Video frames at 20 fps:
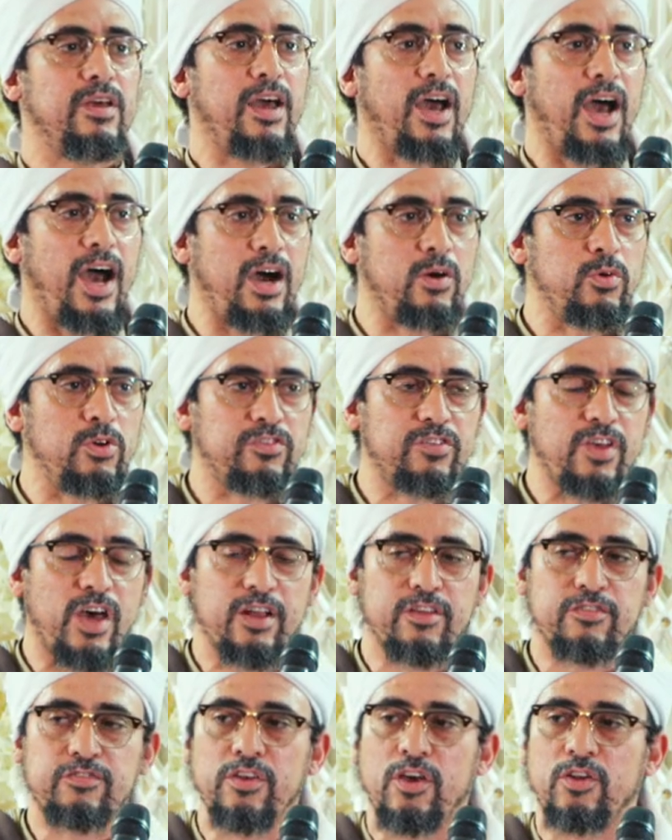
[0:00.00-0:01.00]
How is that
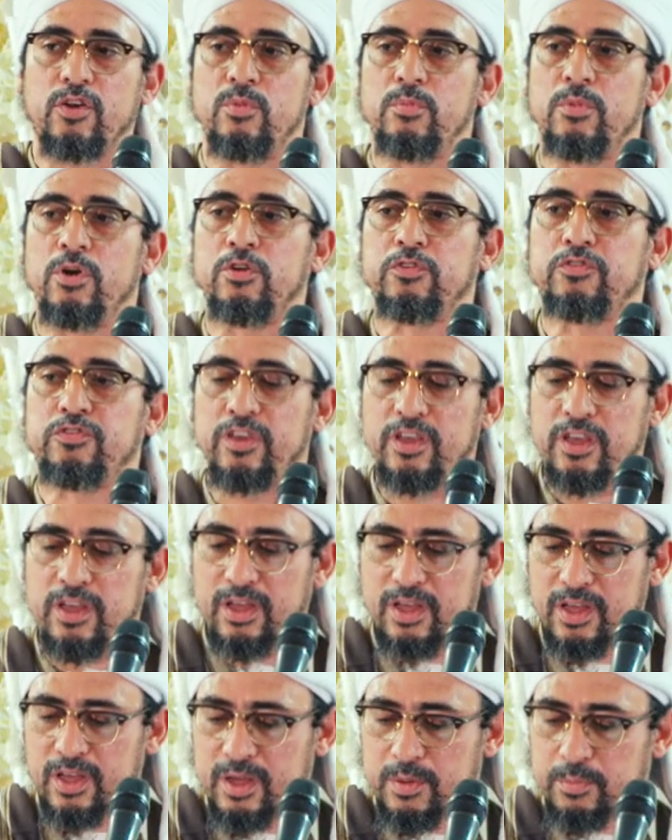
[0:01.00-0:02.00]
a subtle mercy?
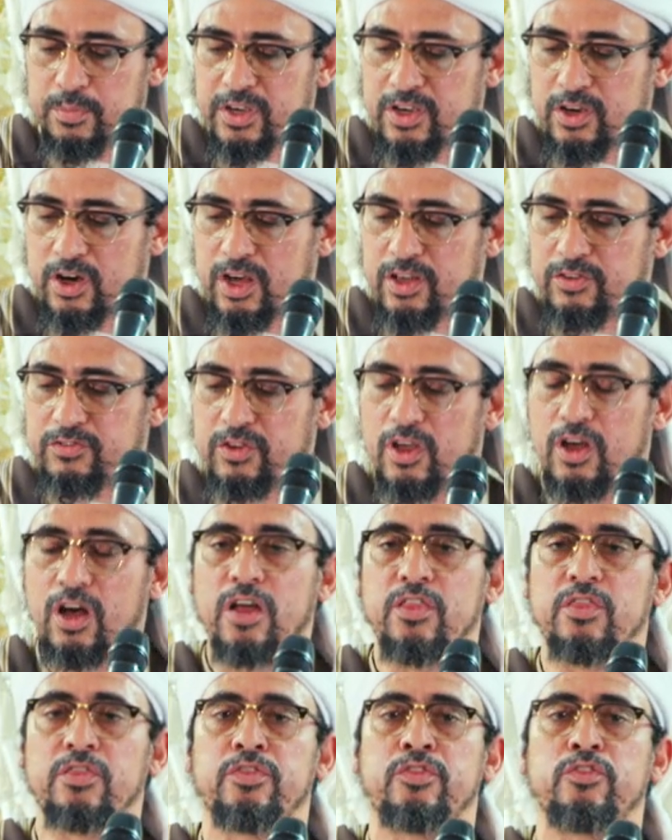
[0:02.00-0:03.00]
Because
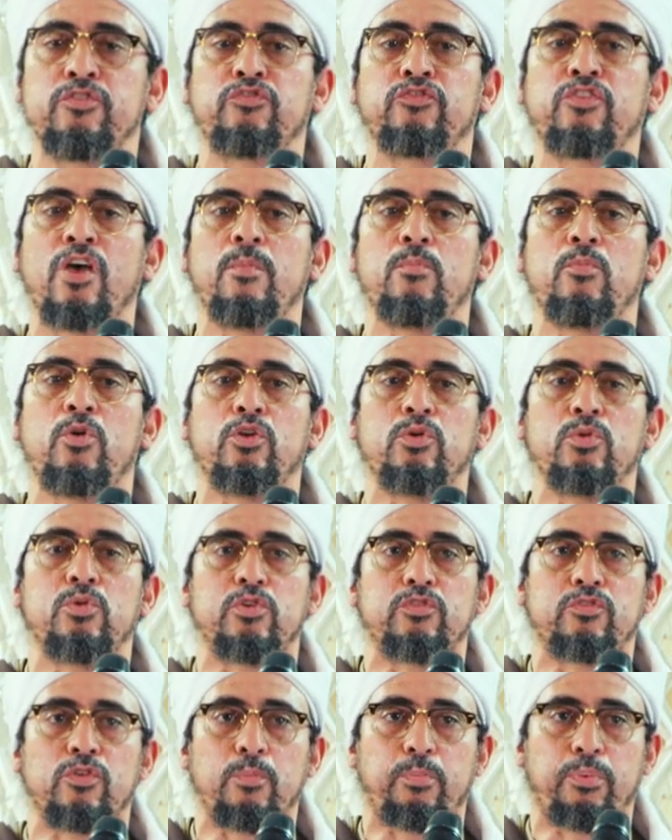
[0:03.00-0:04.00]
someone who
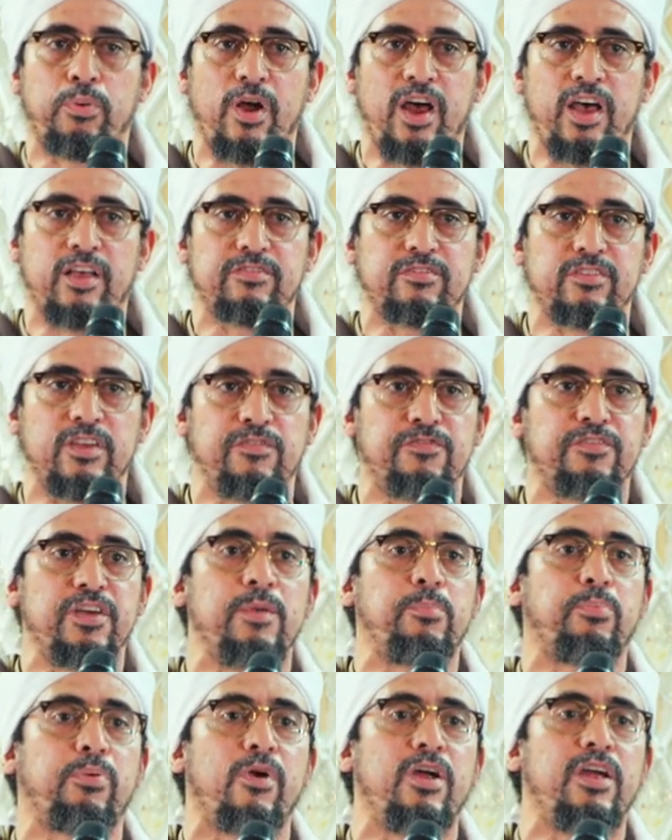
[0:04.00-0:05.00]
is oppressed, if they
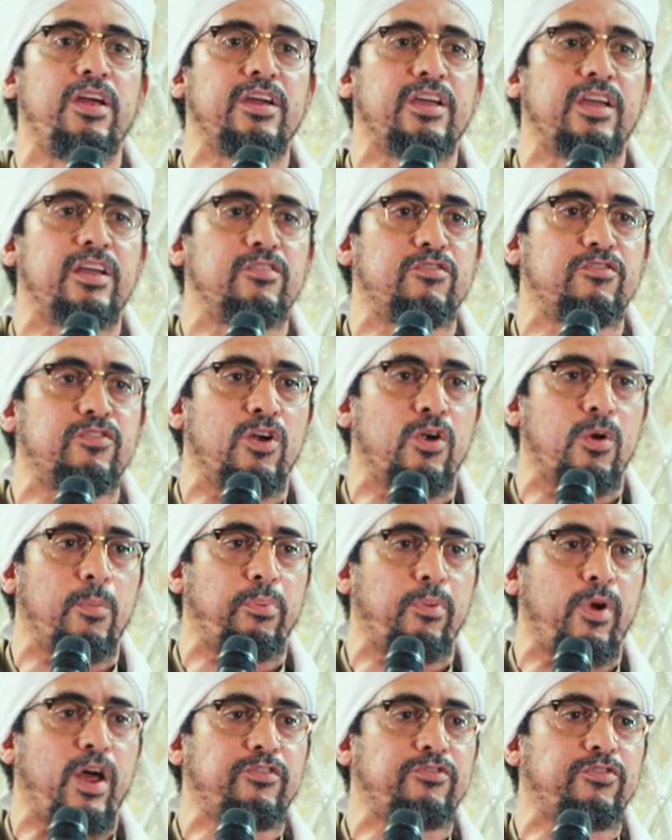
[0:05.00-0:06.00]
pray against their
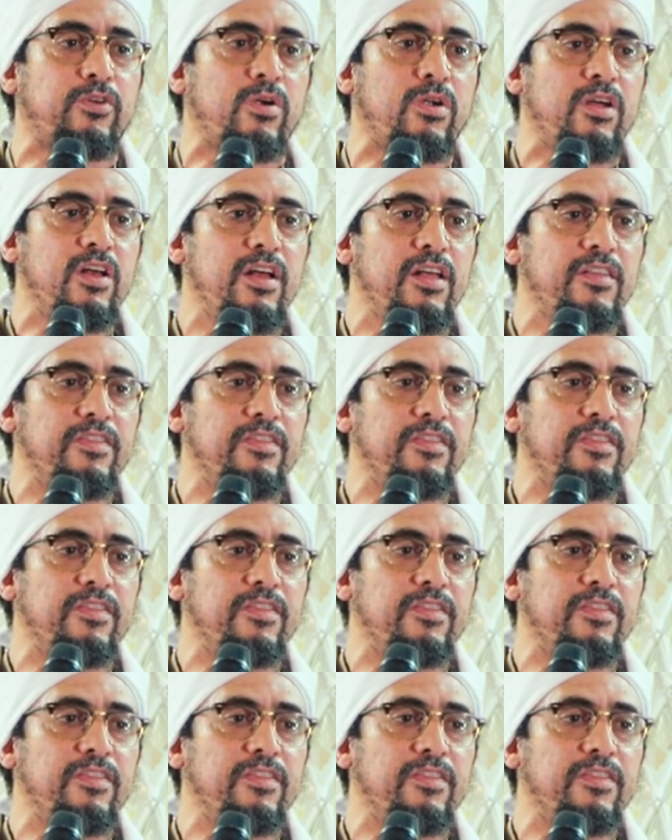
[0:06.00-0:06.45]
oppressor,